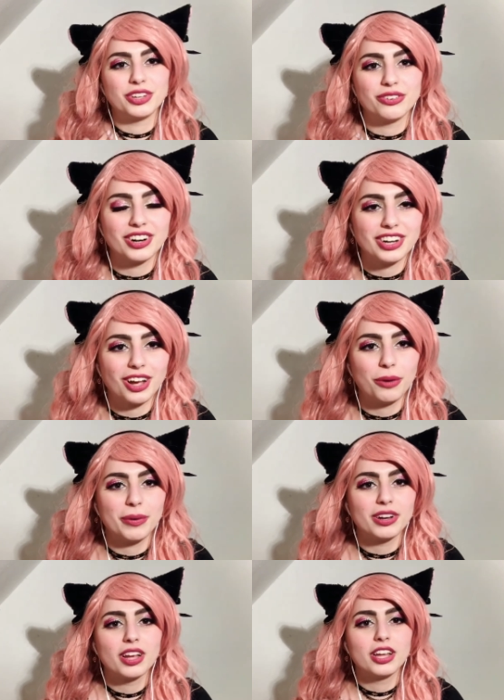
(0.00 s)
review right
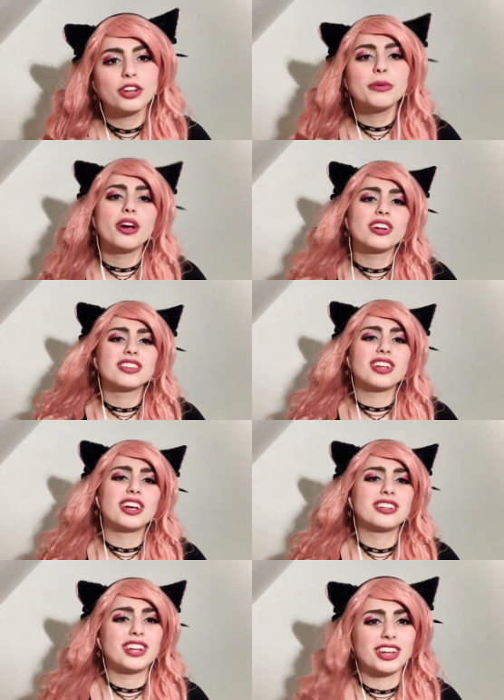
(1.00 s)
now, but to be honest,
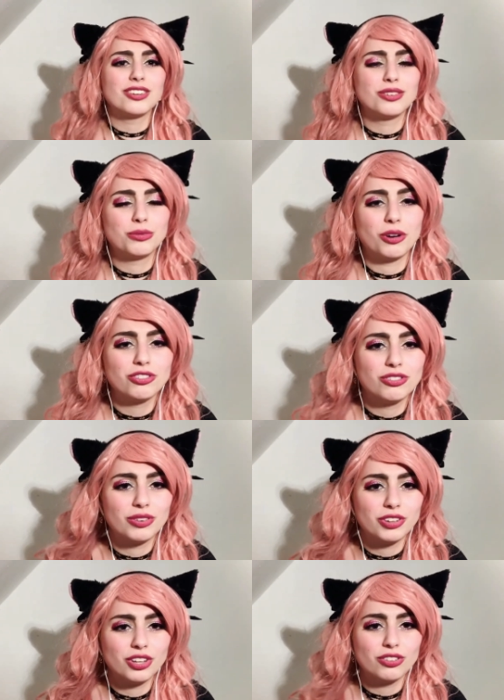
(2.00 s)
I tend to watch
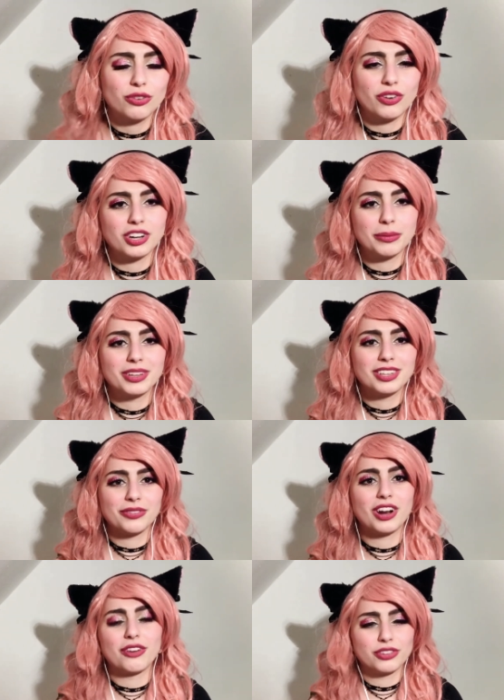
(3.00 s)
reviews of animes
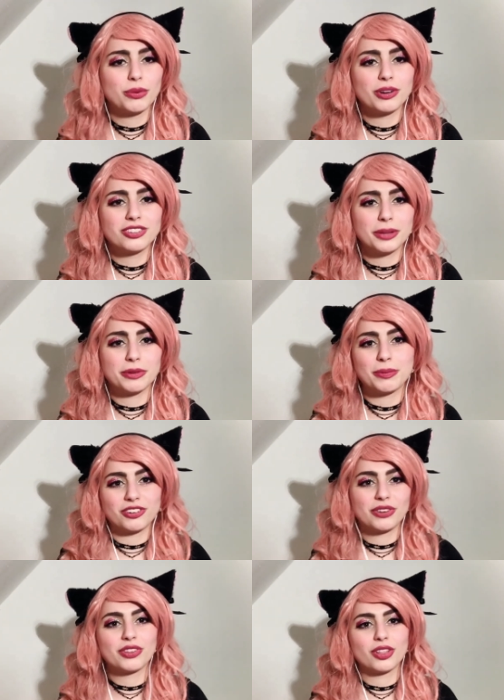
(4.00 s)
even after I watch them,
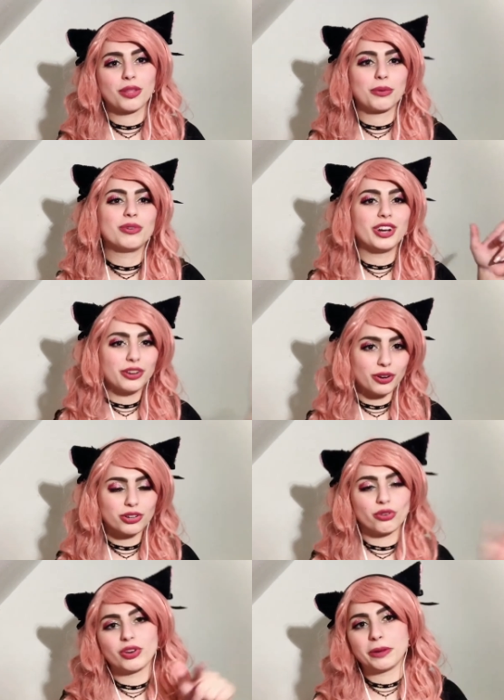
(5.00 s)
especially if I thought they were really
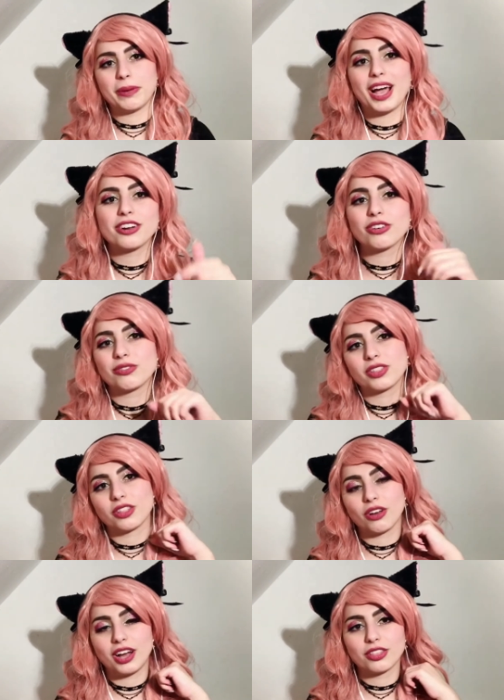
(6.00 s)
good or really bad, or if
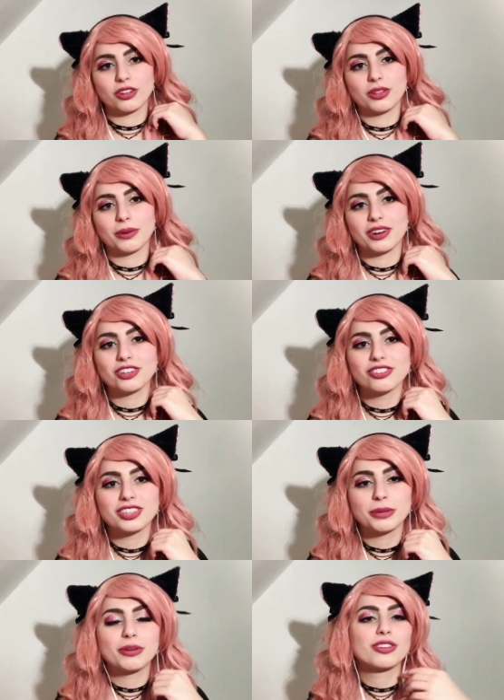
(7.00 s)
I thought they were
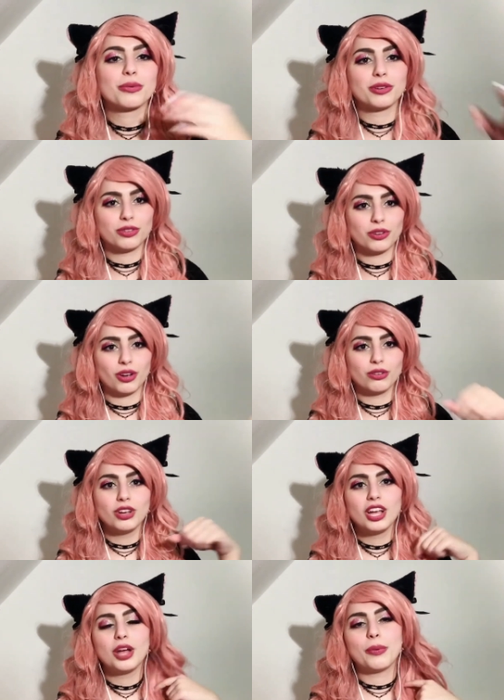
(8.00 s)
interesting, because I want to
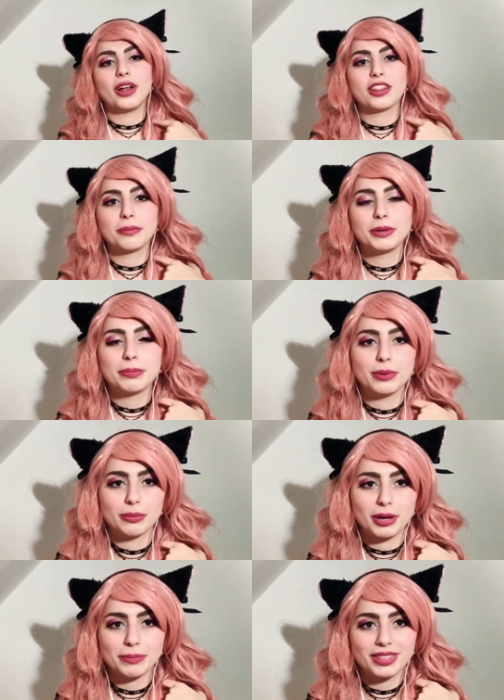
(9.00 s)
know what other
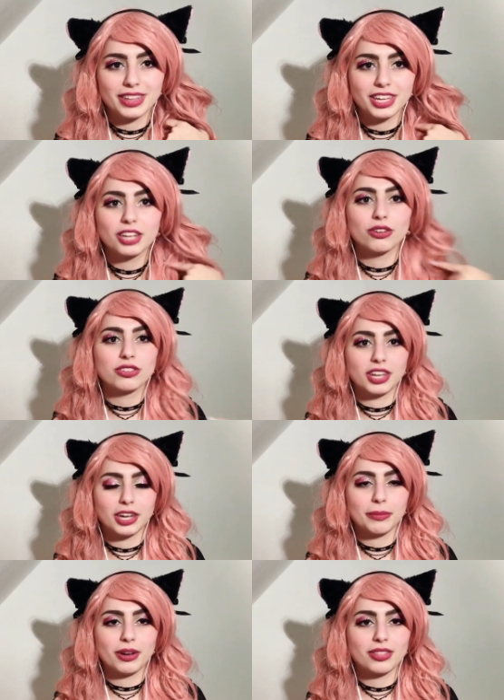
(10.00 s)
people might be thinking or
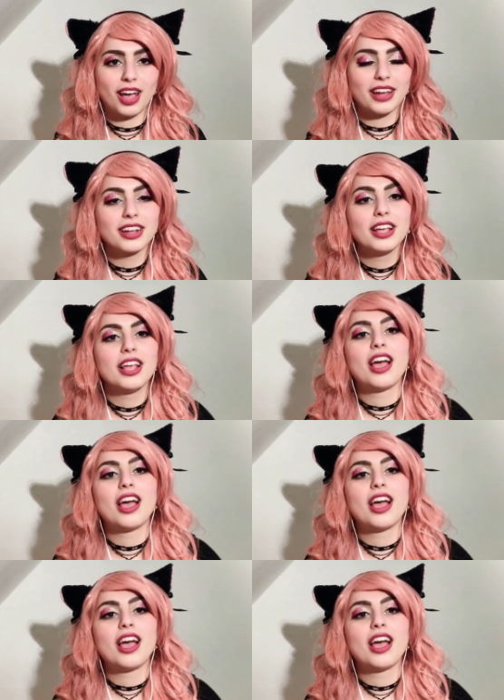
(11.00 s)
saying about that.